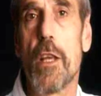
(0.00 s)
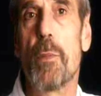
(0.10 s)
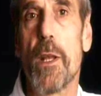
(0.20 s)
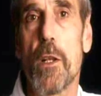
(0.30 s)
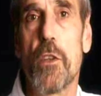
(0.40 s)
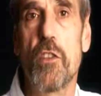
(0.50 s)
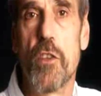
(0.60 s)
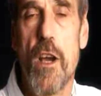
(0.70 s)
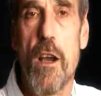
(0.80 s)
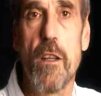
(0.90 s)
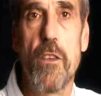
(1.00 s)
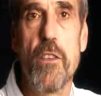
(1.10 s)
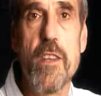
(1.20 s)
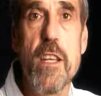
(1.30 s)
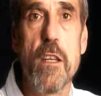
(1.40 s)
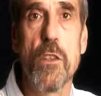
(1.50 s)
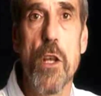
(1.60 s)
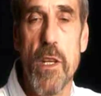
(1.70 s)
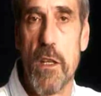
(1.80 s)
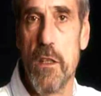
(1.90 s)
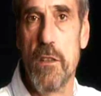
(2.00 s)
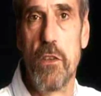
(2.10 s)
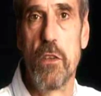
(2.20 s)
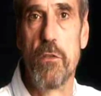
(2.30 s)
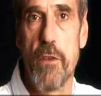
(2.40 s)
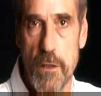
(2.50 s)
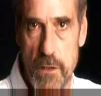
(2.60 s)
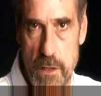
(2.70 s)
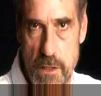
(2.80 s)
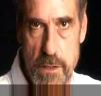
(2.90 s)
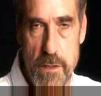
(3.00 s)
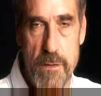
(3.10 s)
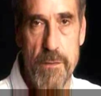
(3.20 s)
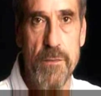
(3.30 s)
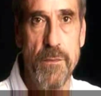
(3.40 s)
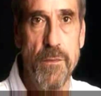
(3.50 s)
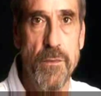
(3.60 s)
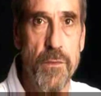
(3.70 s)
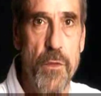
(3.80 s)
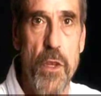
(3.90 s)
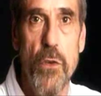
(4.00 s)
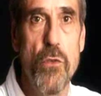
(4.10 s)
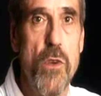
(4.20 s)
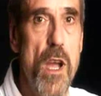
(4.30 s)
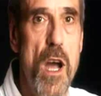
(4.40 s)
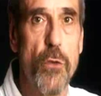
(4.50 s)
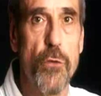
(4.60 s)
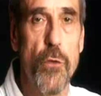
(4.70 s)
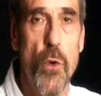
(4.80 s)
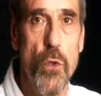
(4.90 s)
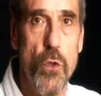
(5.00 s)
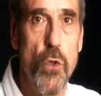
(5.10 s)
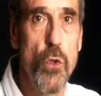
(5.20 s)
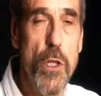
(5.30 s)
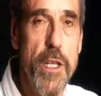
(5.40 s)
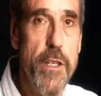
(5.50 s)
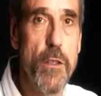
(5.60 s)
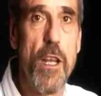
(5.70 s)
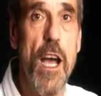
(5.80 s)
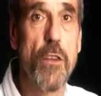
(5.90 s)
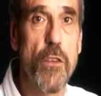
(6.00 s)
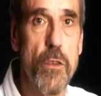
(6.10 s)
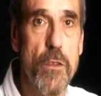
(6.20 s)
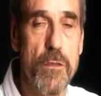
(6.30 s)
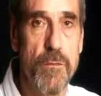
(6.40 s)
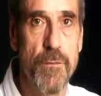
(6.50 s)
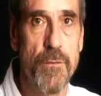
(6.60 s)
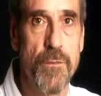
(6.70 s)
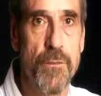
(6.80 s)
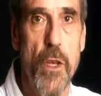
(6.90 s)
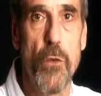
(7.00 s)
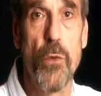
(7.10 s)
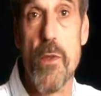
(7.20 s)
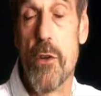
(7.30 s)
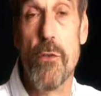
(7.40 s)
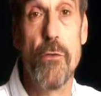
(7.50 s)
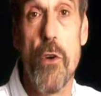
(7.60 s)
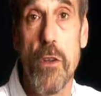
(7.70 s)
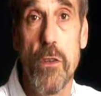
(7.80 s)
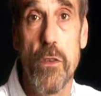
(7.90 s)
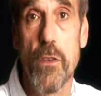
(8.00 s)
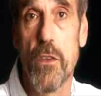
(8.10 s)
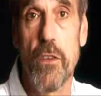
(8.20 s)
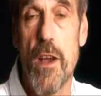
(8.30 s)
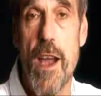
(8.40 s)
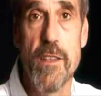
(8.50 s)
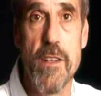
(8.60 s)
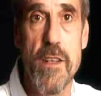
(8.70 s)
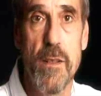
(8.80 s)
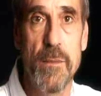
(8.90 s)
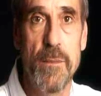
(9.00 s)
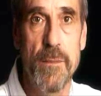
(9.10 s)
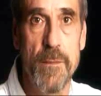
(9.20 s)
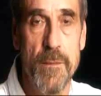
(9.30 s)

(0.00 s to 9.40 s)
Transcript: The death penalty targets the economically disadvantaged, those who can't afford good legal counsel, those without a voice in society.